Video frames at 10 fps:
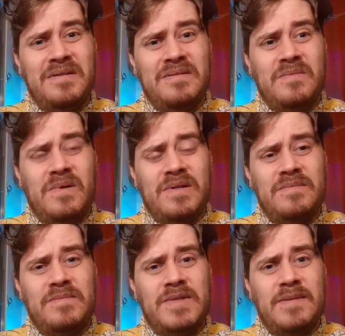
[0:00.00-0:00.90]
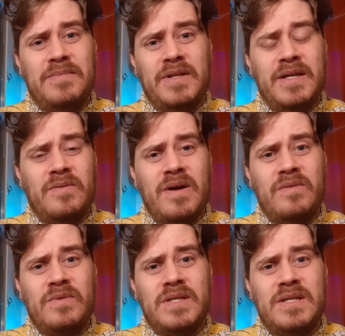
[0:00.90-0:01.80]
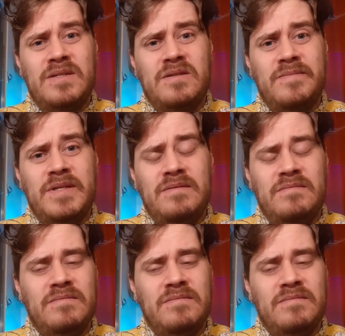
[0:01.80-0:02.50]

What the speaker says: Wanted to play around with an instrument?